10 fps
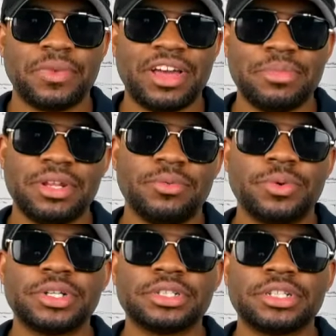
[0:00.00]
I've been at
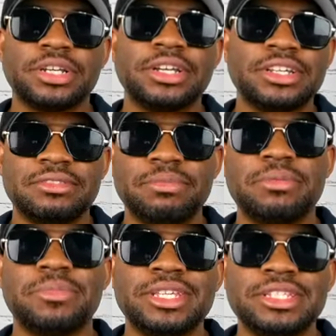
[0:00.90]
work,
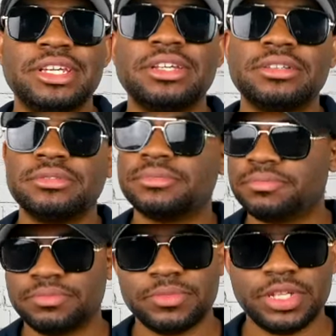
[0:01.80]
been busy,
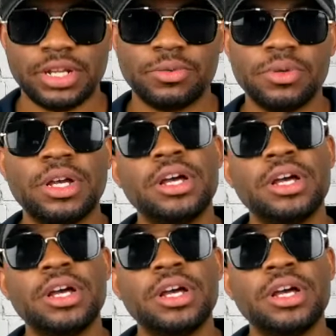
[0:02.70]
you know.